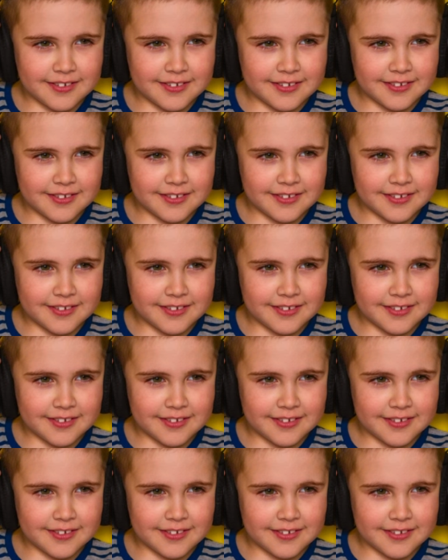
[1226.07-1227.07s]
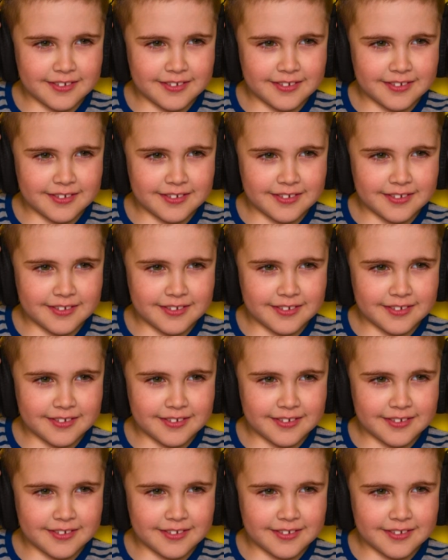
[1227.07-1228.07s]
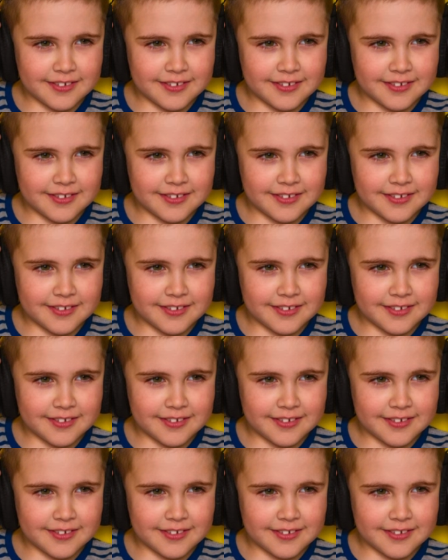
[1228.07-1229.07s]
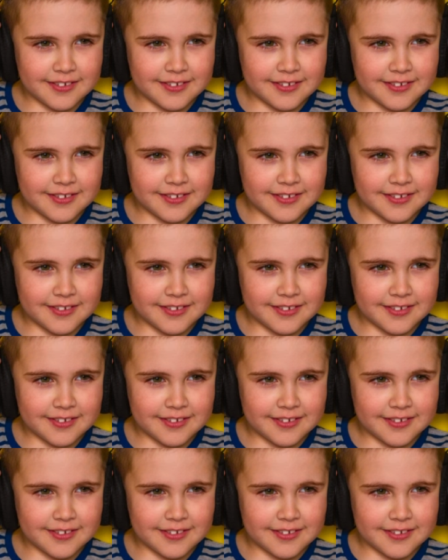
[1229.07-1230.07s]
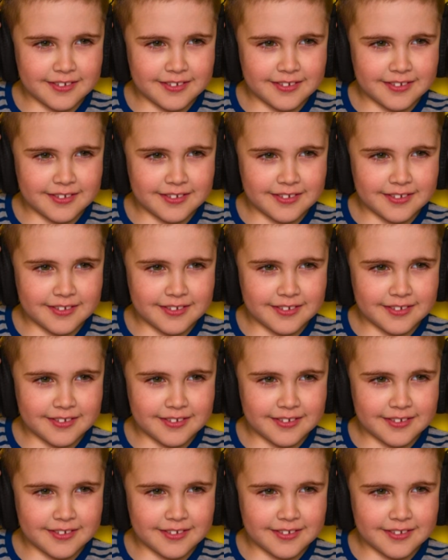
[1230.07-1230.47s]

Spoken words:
The face doesn't move, so there is nothing to read.